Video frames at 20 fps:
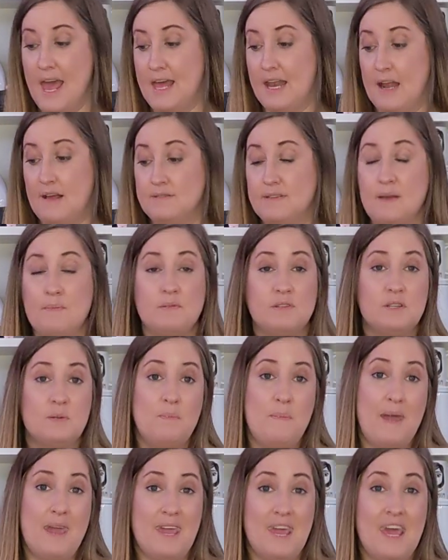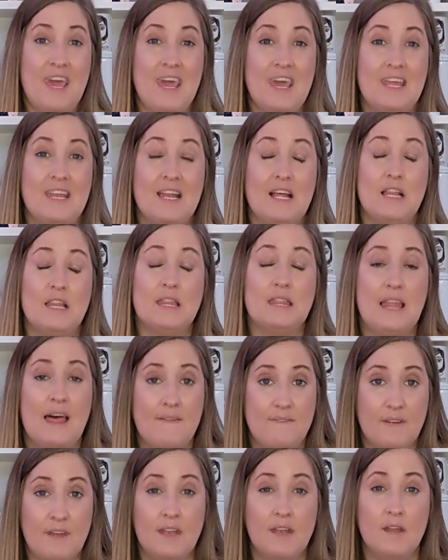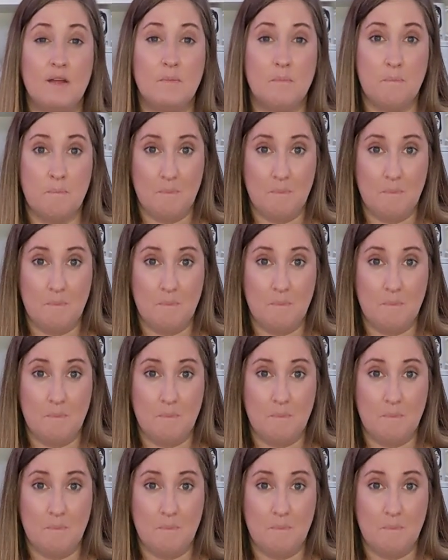and I was able to make it in 11